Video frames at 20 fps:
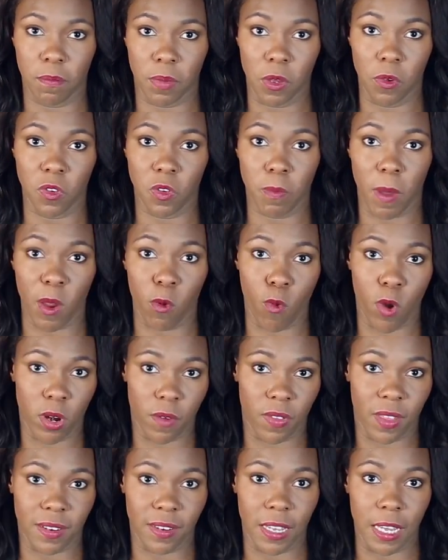abuse by
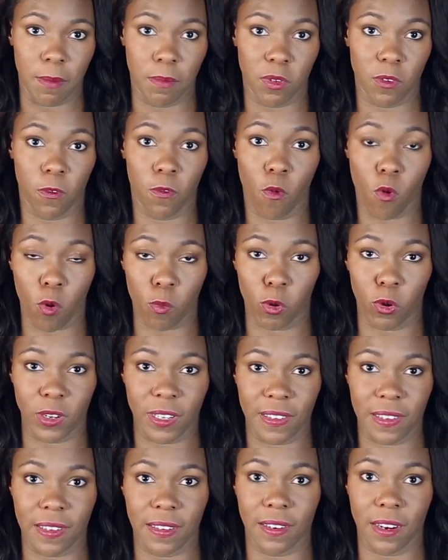one of the team's former
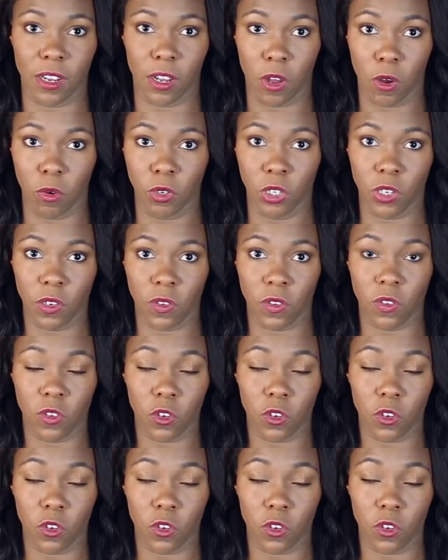assistant coaches